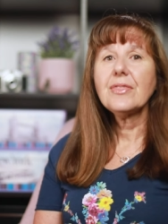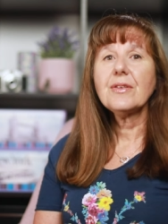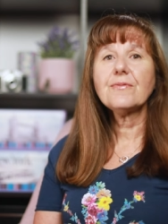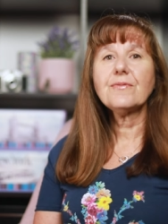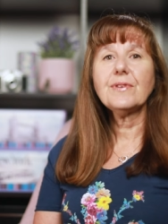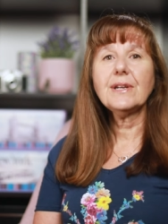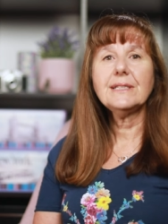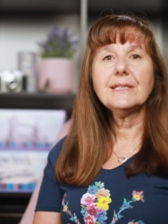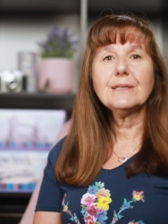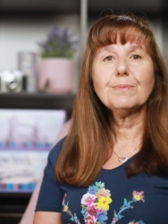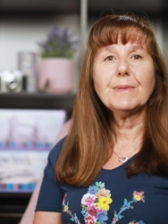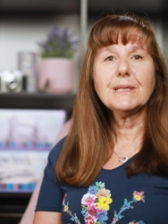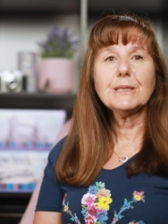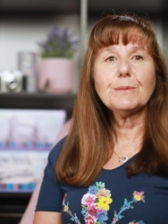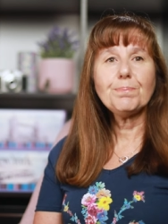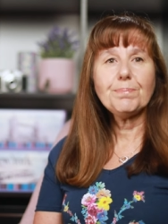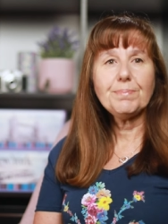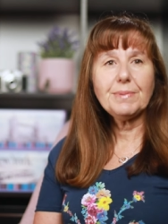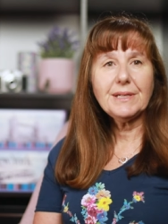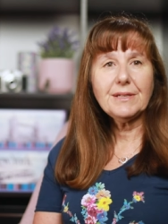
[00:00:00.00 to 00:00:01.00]
the friends
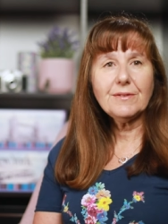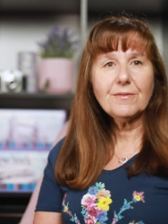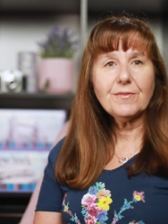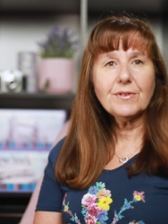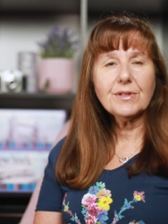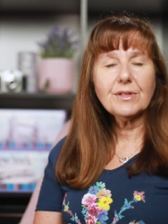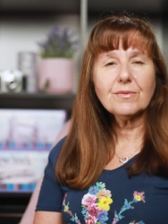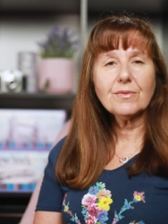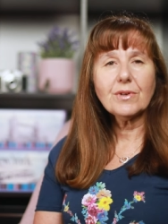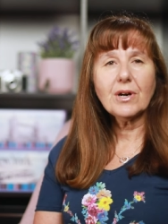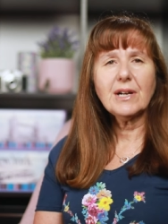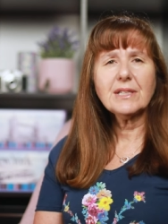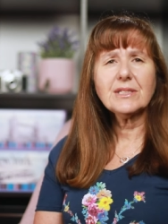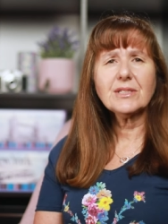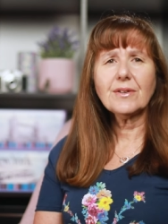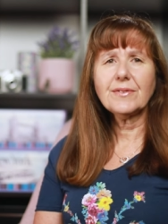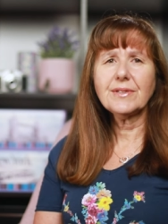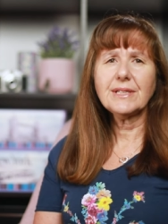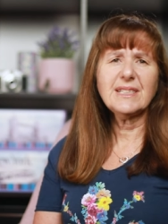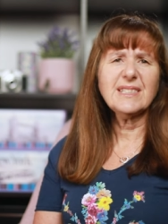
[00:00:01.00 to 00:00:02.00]
must bid for the
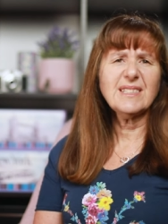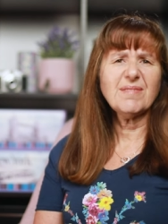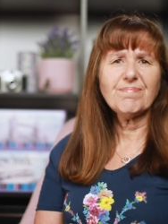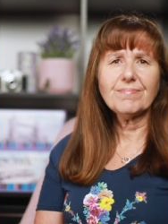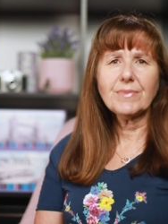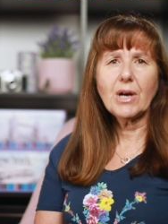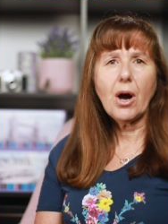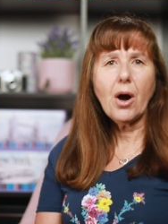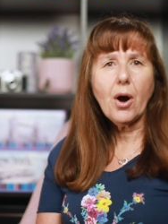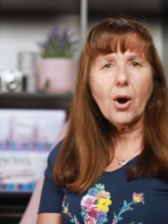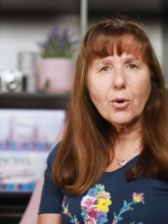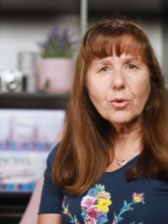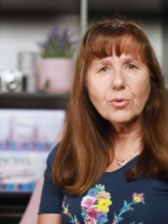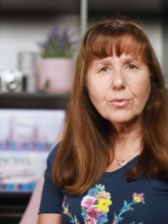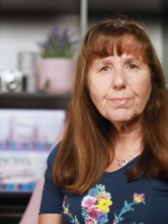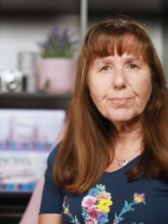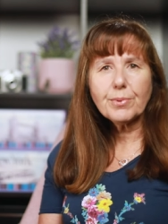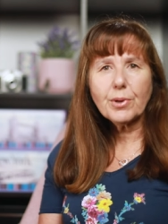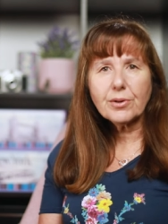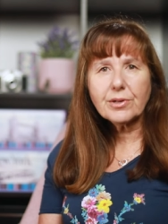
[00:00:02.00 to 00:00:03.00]
rights on this
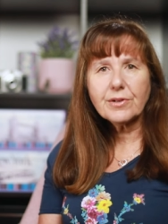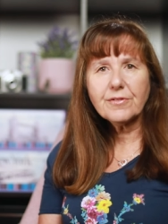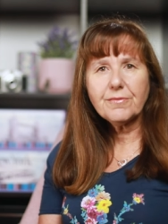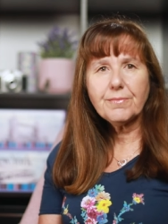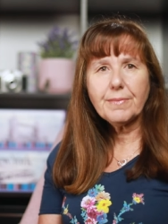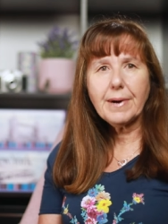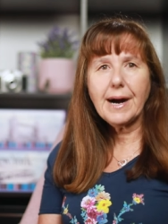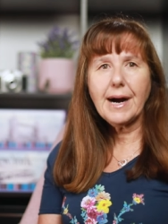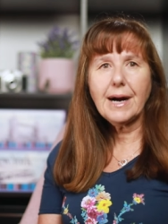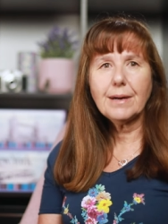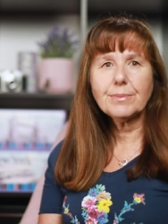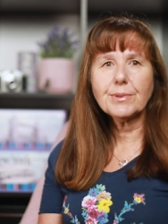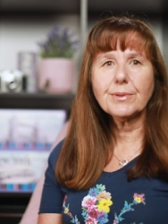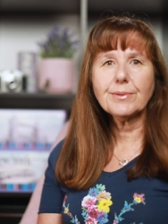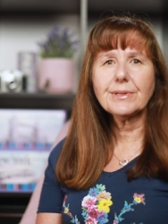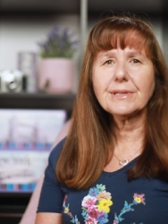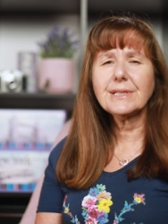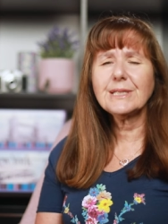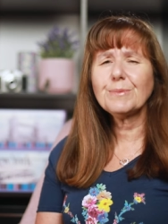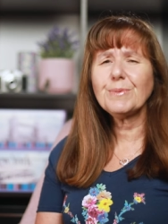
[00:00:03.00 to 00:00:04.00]
old block of marble
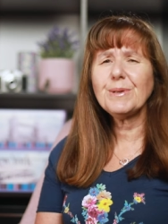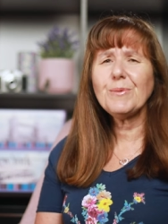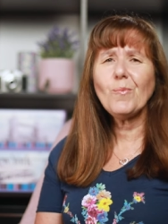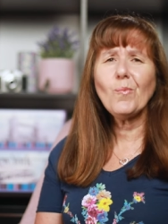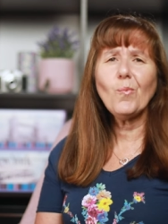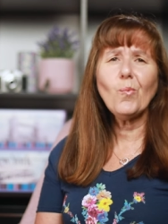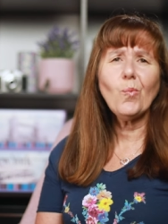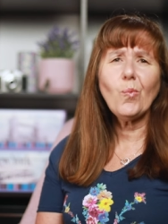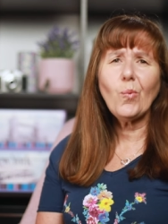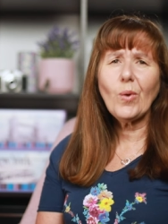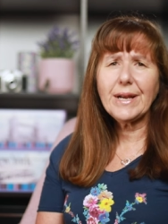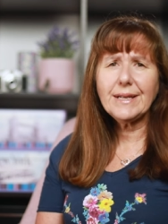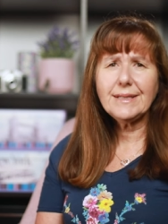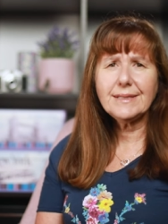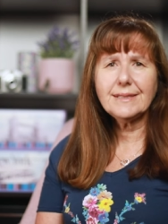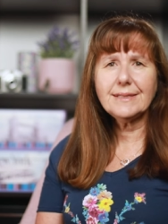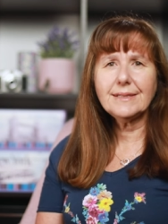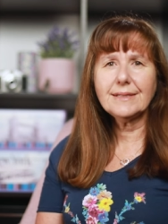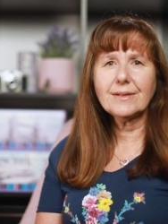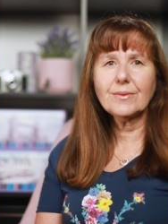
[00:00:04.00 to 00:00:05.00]
that has been
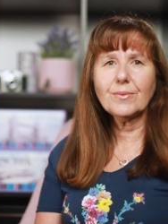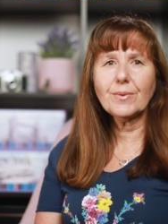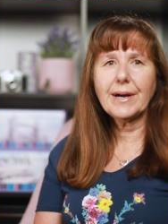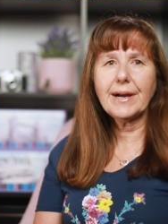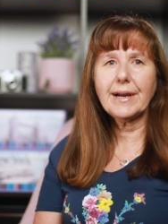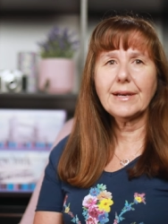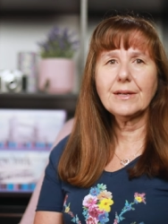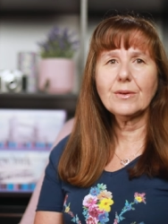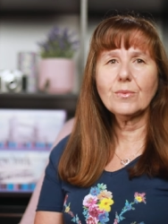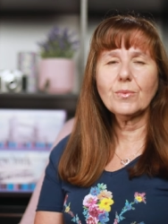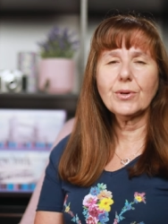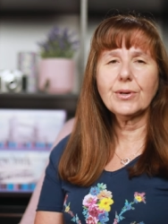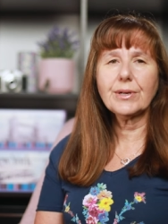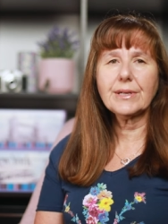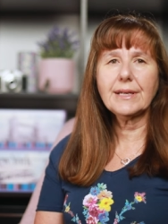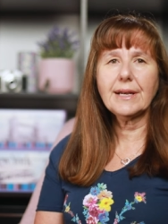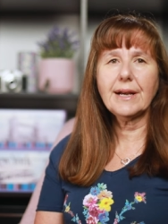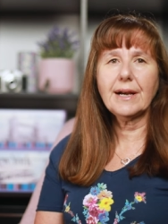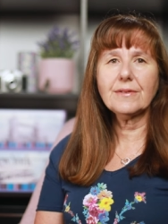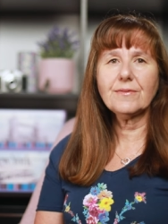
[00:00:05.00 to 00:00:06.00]
wasting away in a
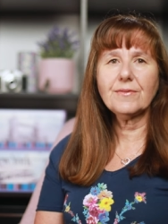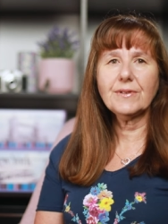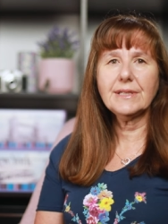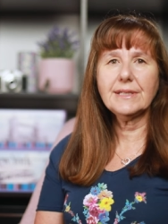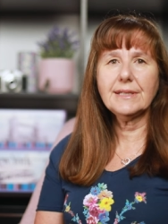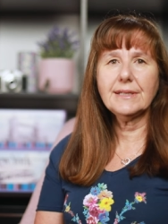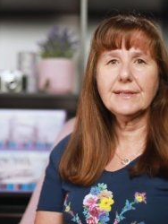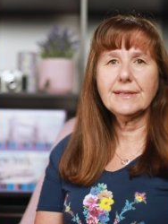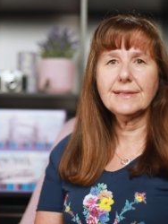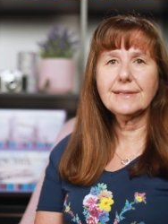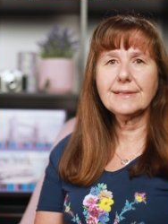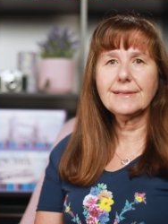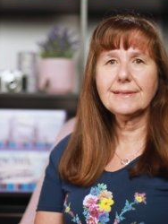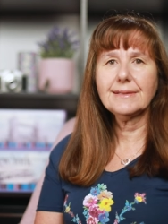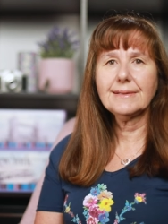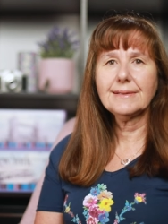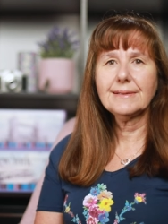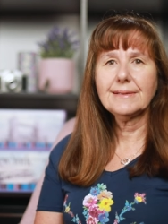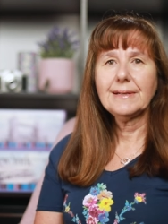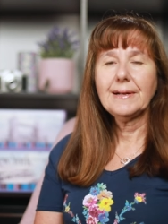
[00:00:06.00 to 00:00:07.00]
workyard for years.
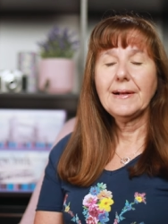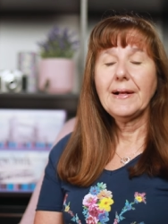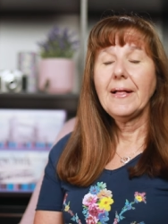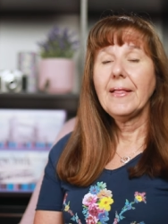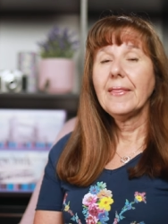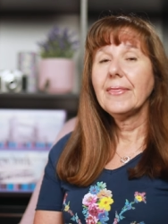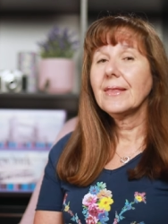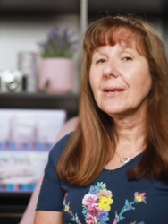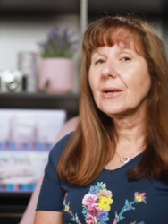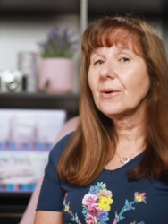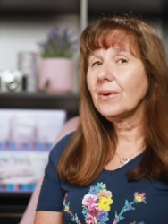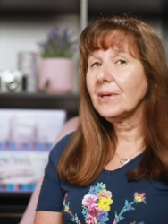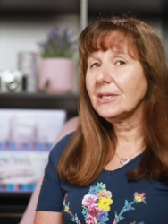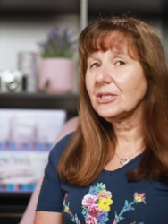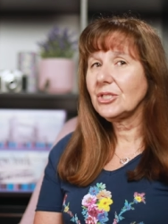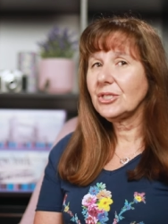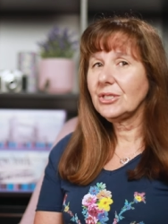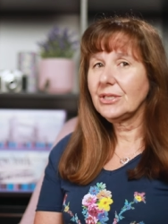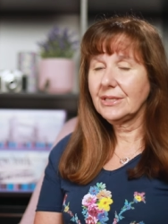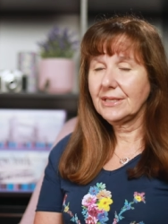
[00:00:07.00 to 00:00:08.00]
The
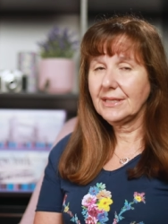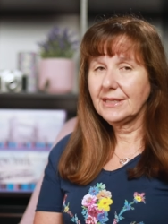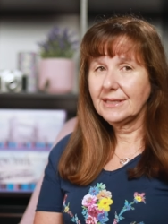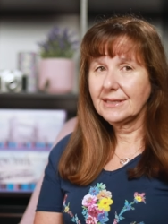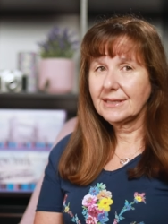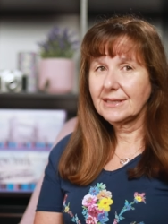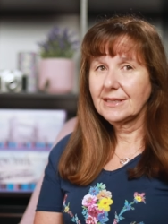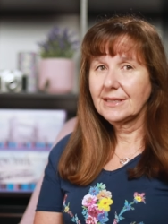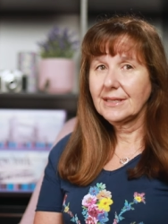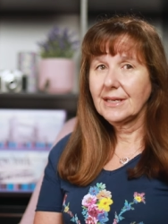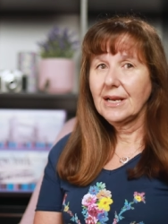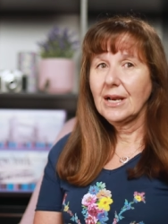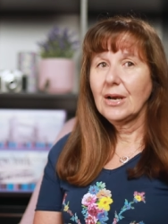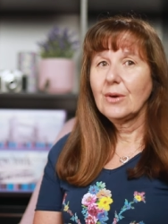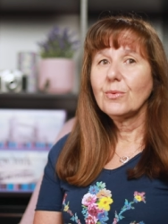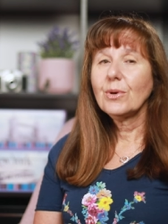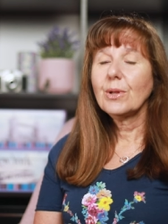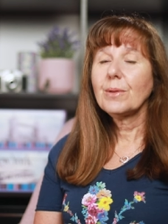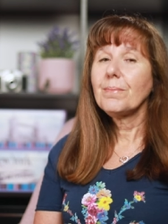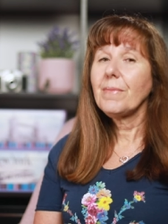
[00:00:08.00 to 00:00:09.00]
question is,
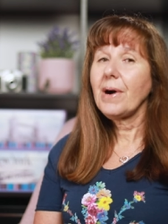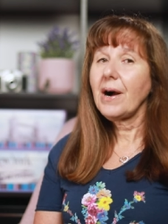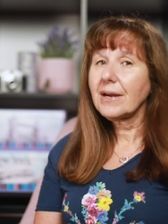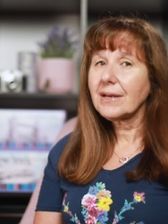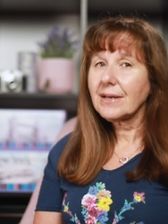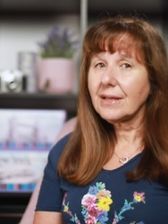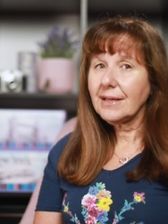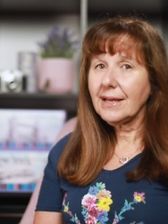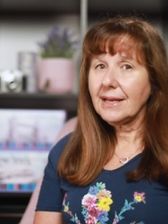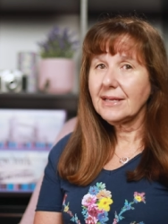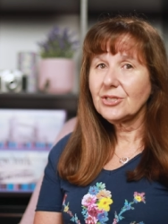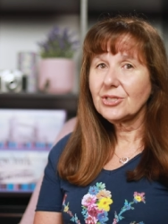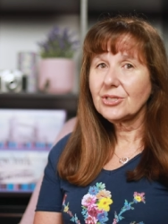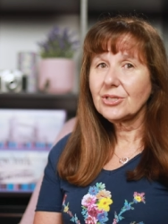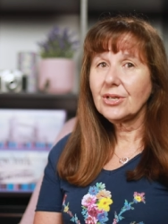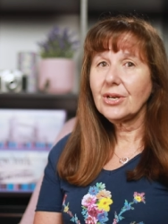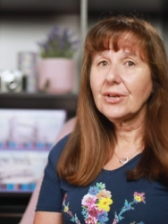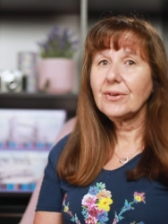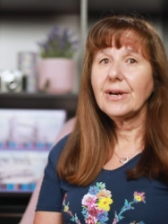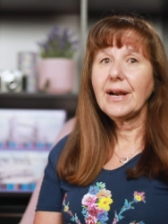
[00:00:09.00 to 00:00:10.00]
will
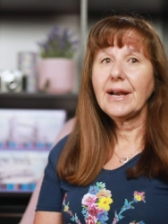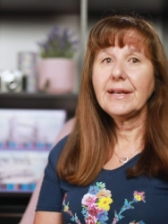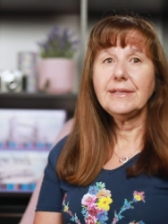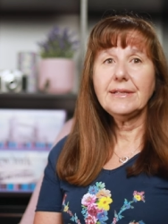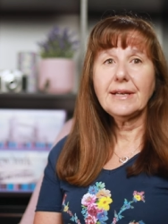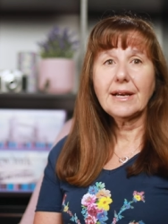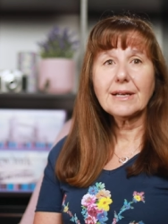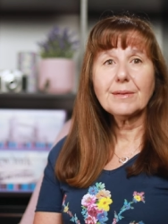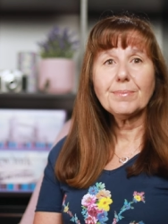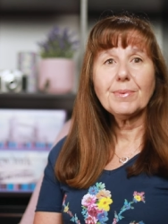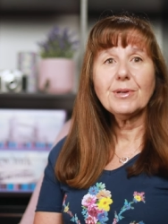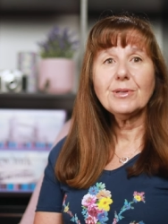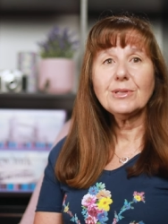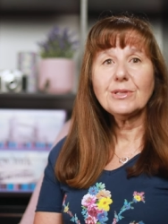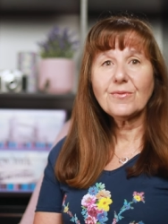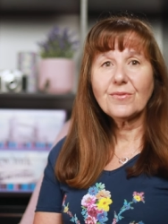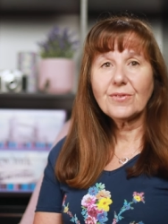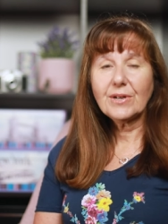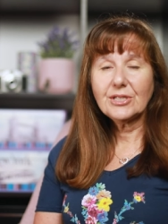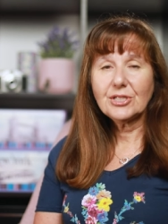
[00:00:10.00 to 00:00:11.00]
Michelangelo and Jacopo's
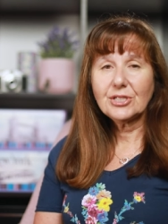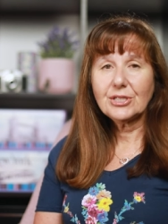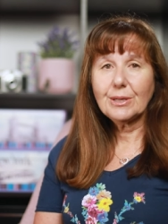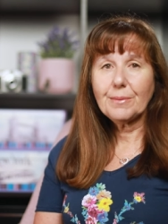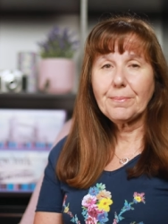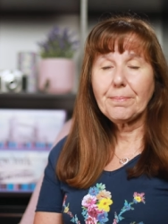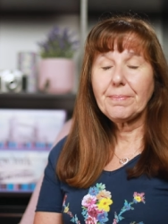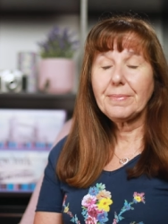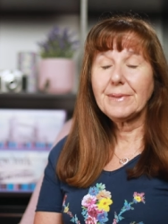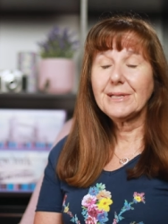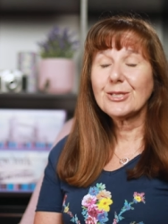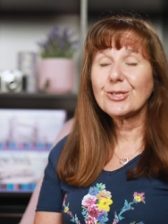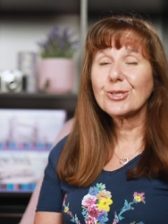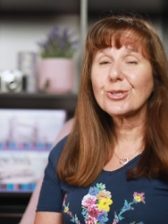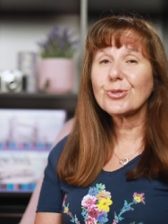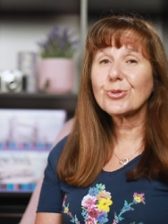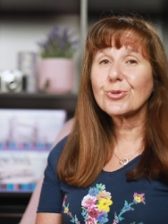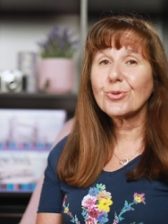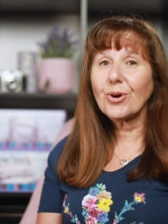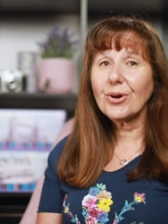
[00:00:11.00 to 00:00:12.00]
friendship be
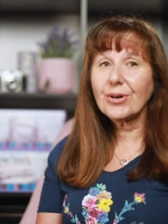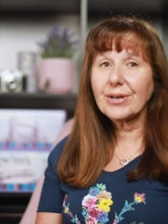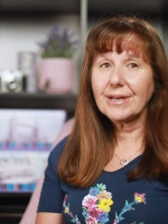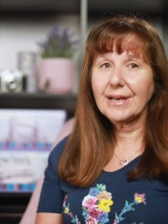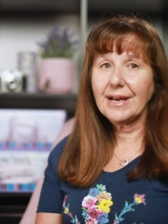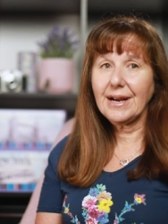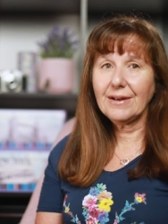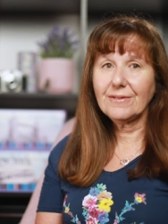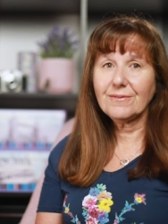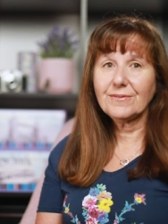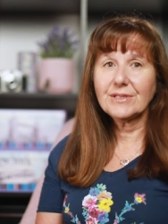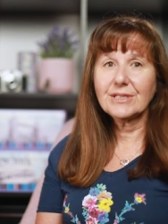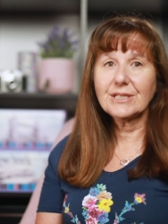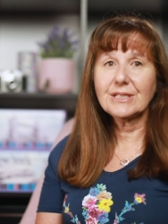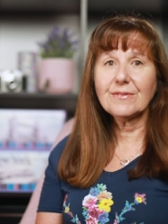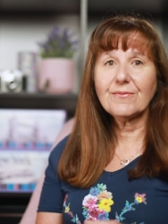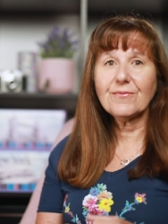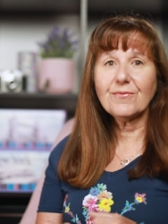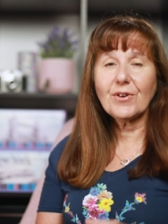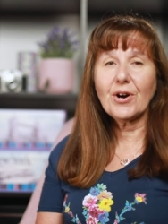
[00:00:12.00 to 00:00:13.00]
strong enough to
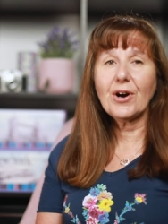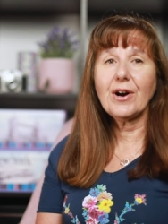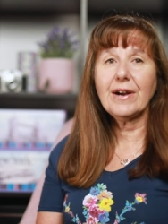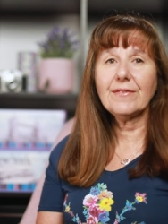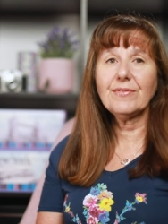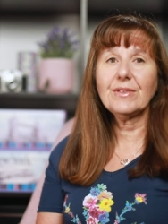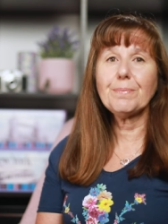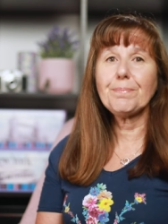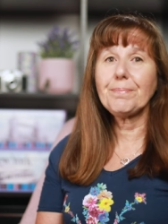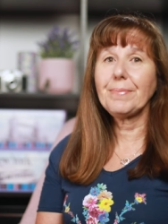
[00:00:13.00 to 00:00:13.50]
survive the